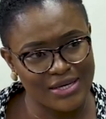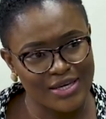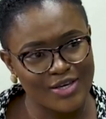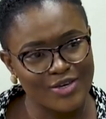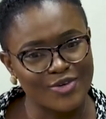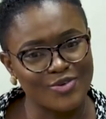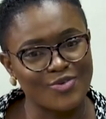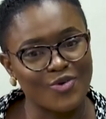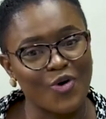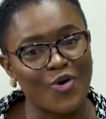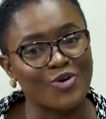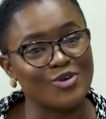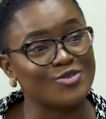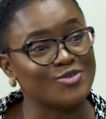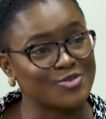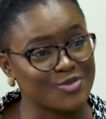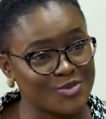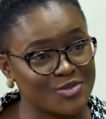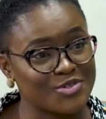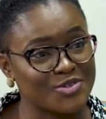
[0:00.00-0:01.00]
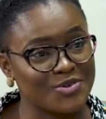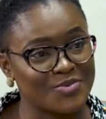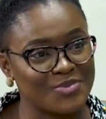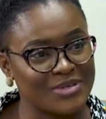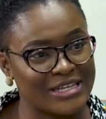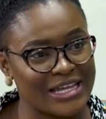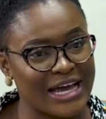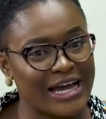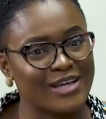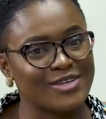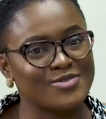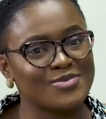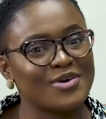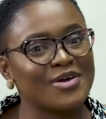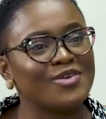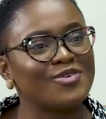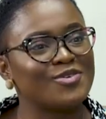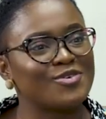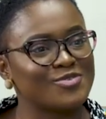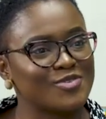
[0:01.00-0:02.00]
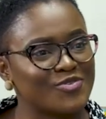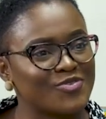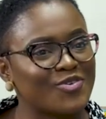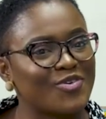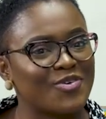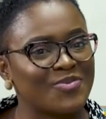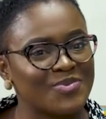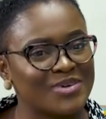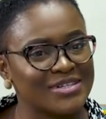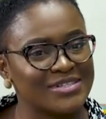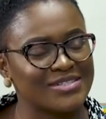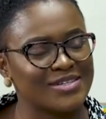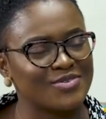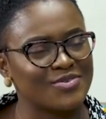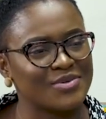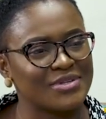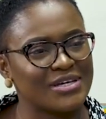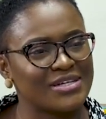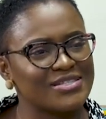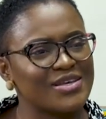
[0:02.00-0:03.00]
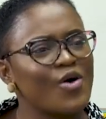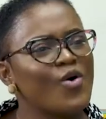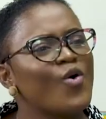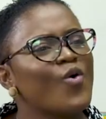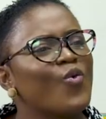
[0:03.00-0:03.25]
Yes. You know, on social media, I of saw course. a lot of comments and all that.